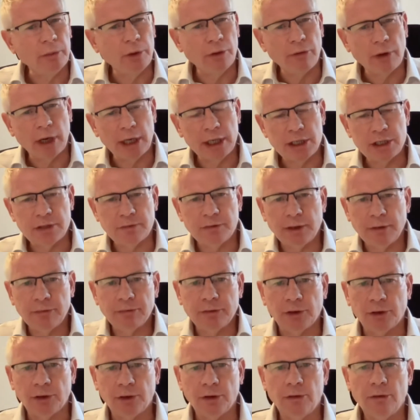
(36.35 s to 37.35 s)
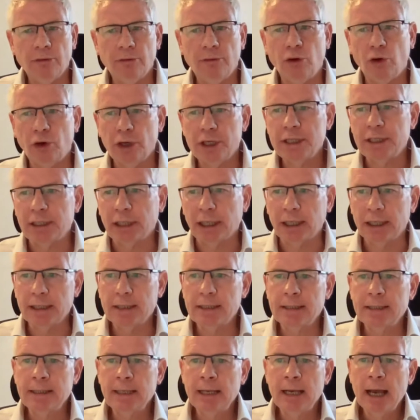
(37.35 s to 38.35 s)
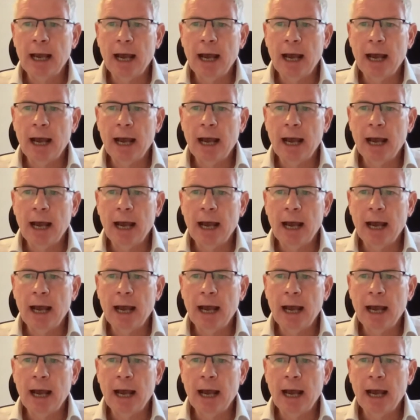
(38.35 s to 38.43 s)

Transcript: a range of different voices